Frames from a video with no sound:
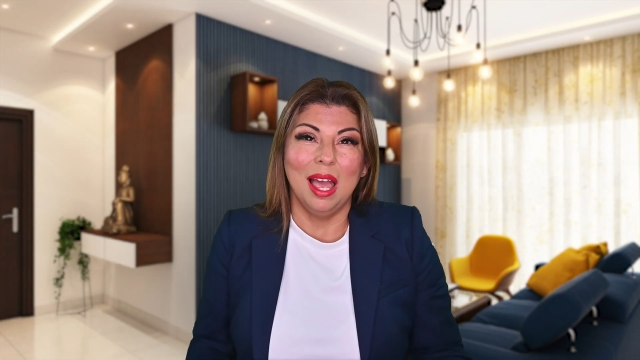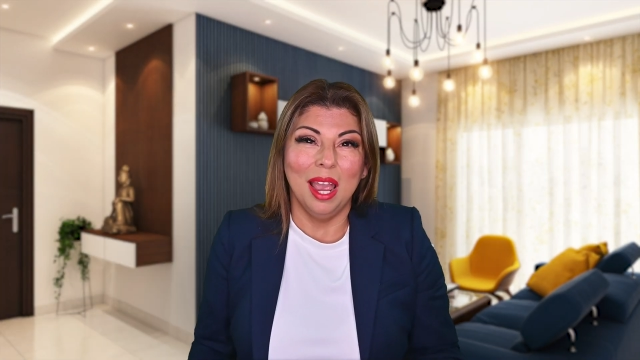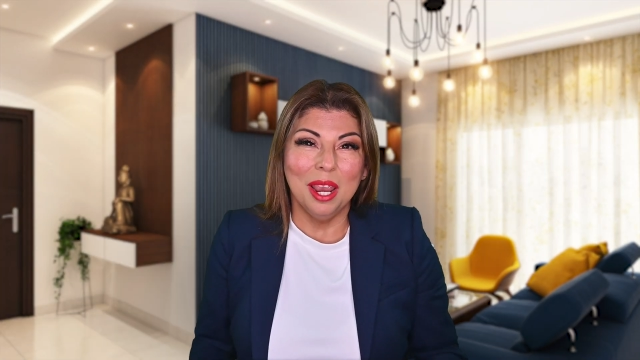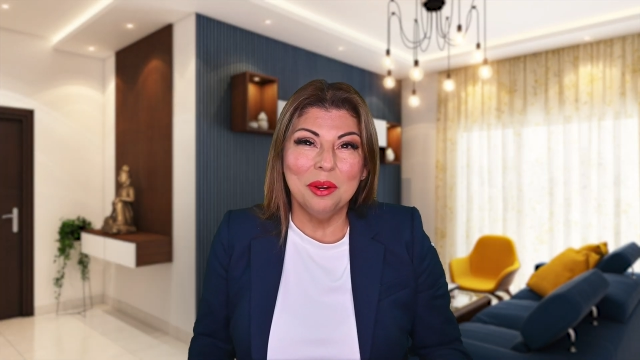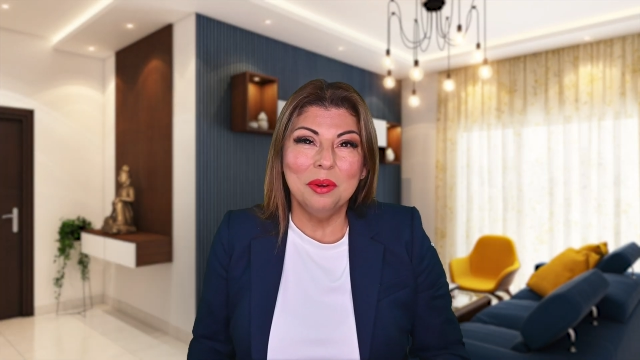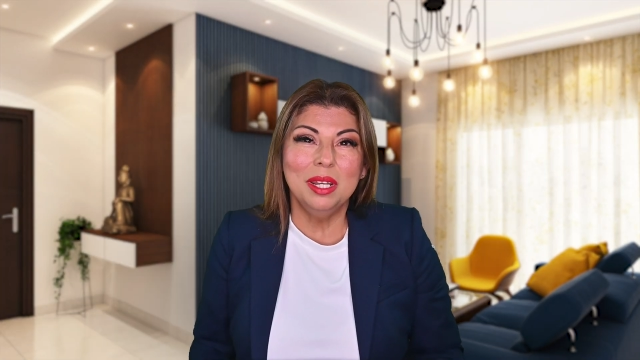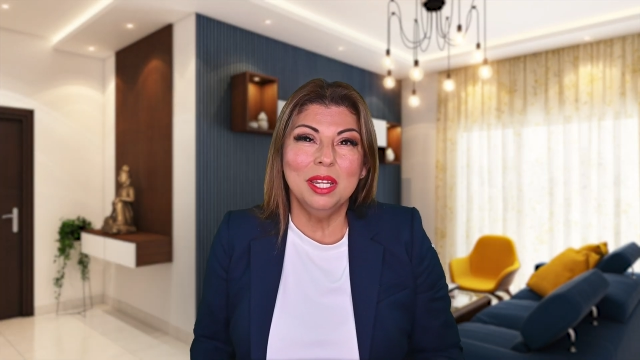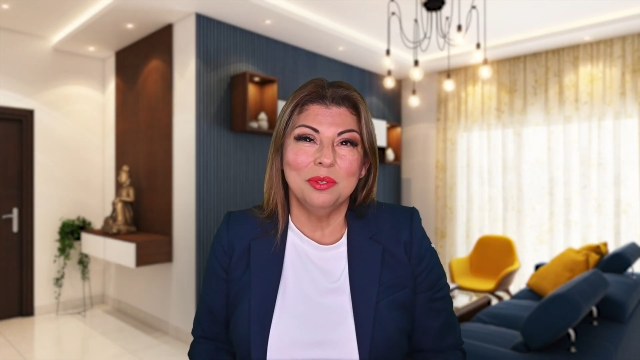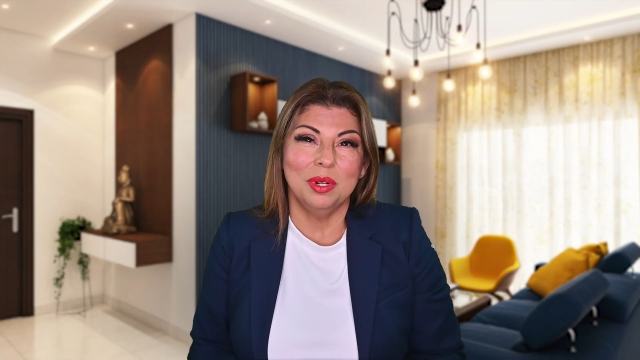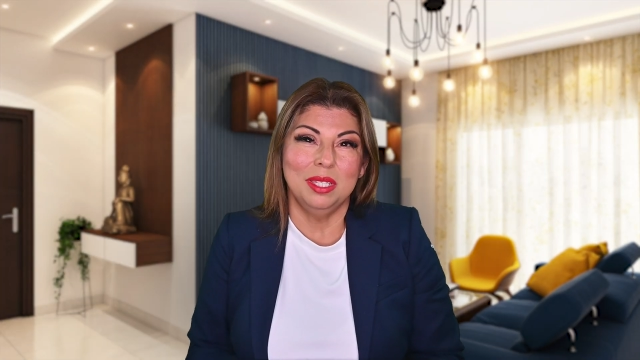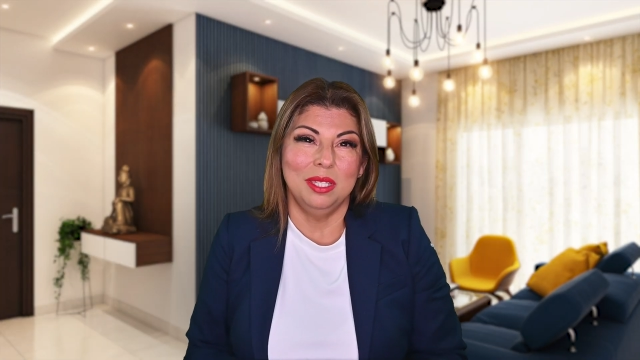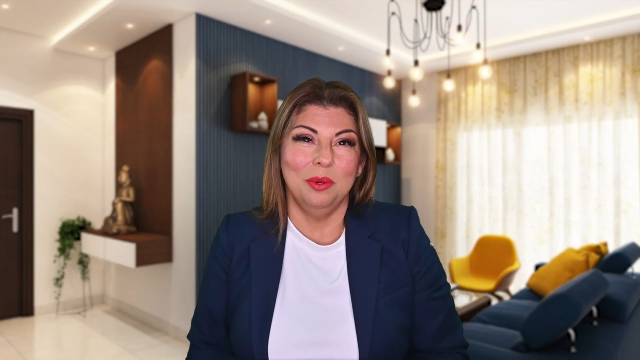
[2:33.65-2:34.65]
hiring a
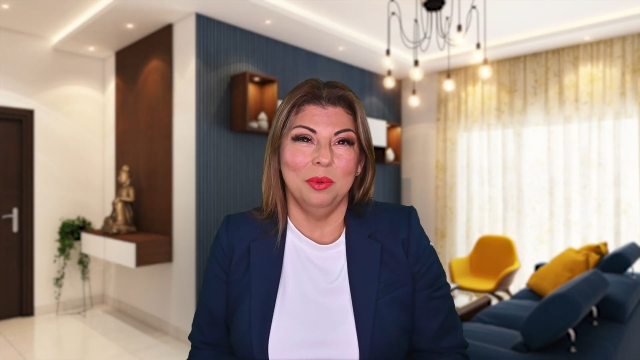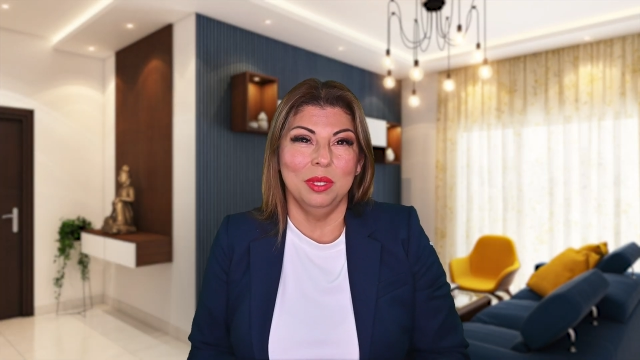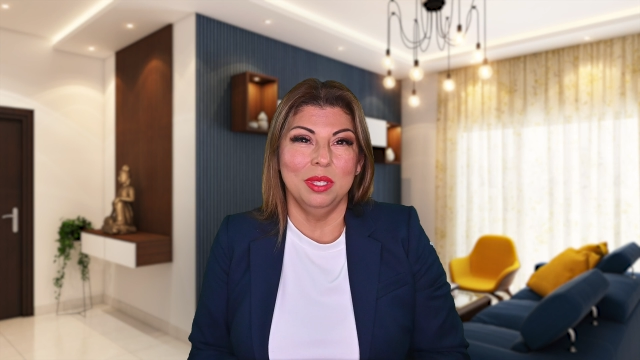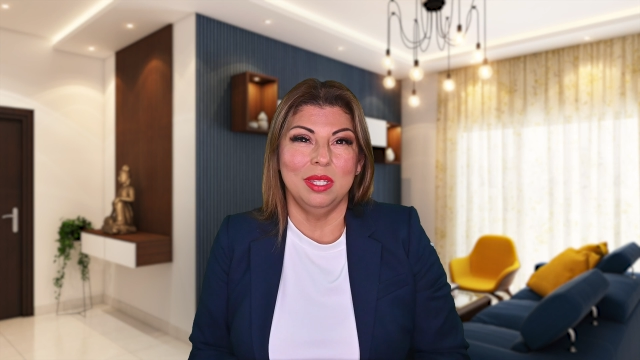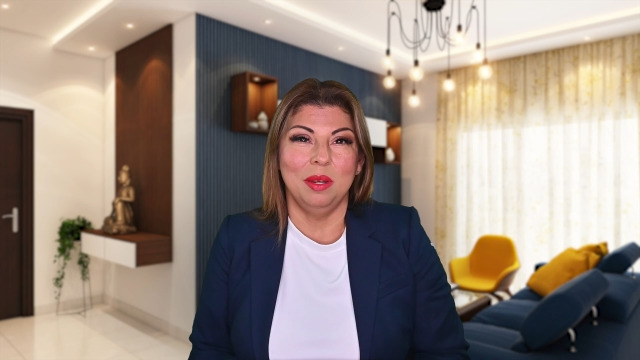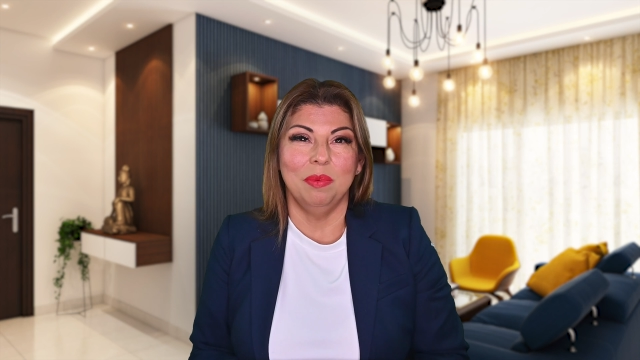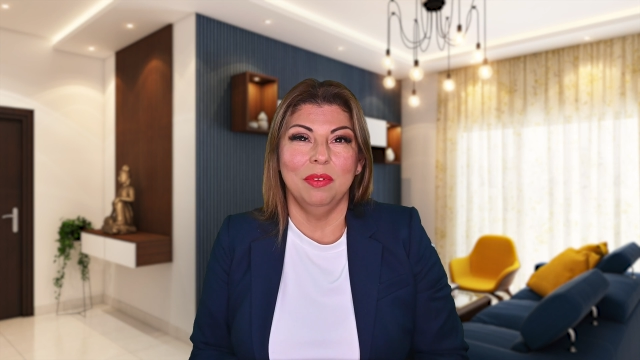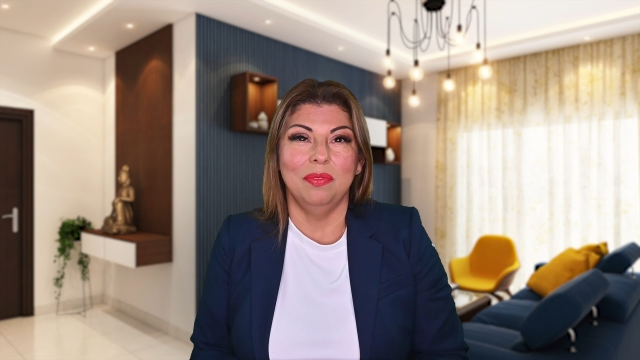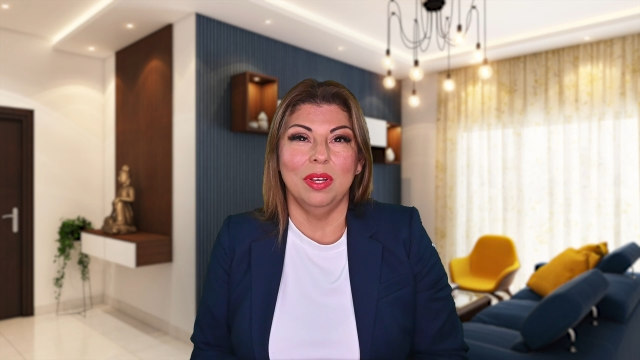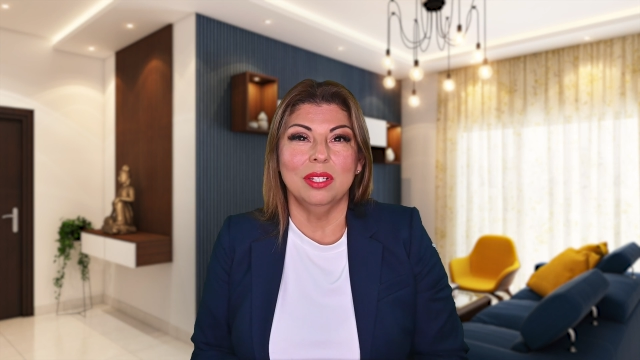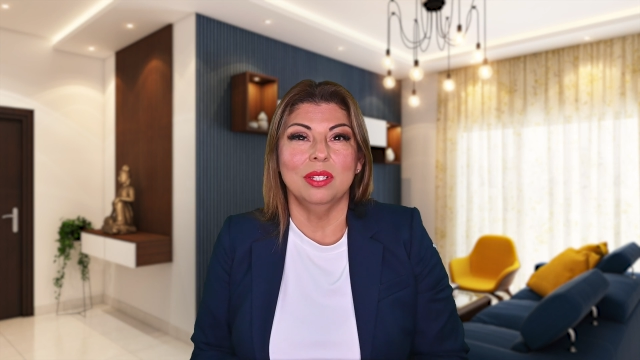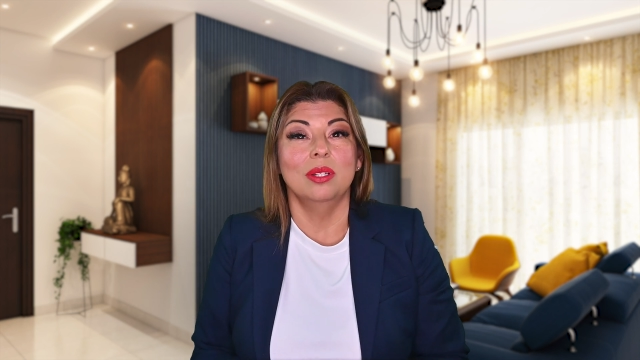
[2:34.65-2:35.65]
trusted real estate
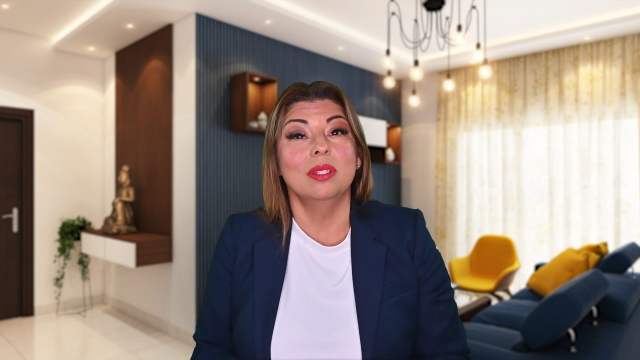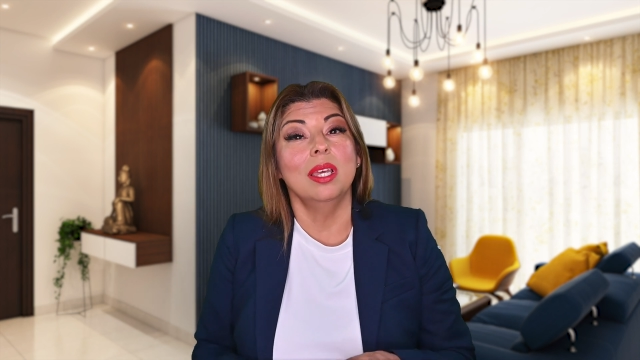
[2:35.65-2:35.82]
professional